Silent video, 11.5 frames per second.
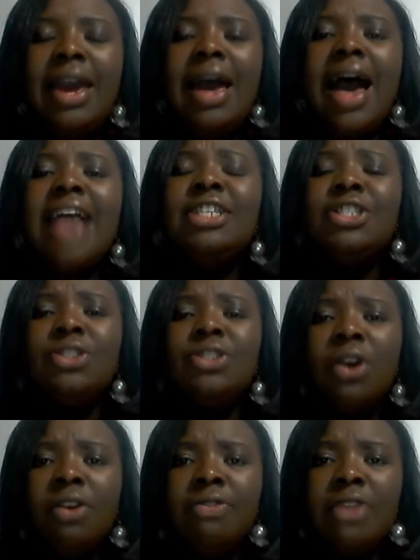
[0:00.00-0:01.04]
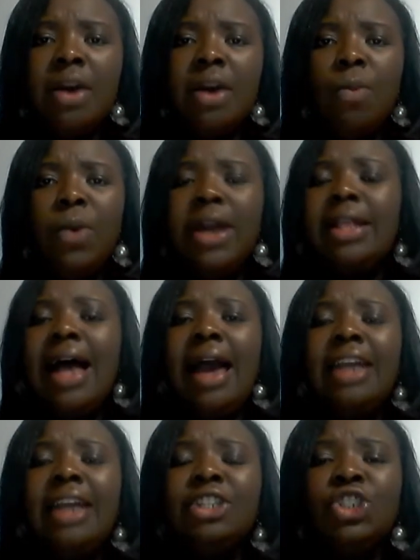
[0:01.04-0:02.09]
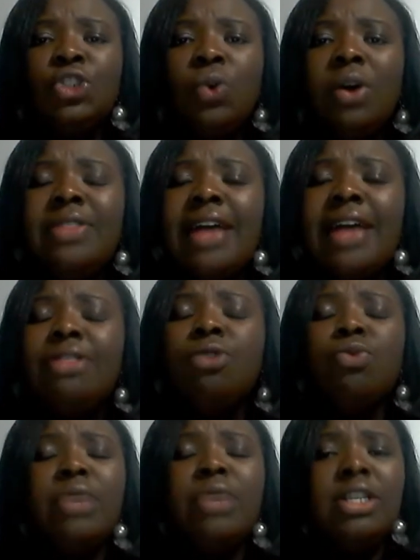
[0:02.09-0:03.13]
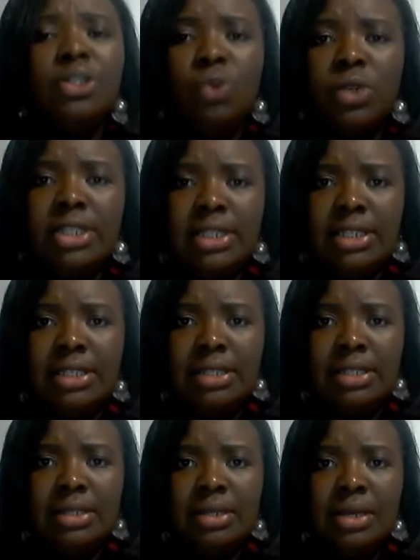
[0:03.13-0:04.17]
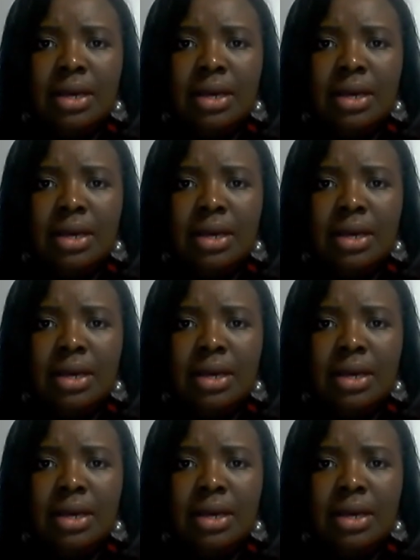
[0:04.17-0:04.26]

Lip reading: I serve them when I ensure that the resources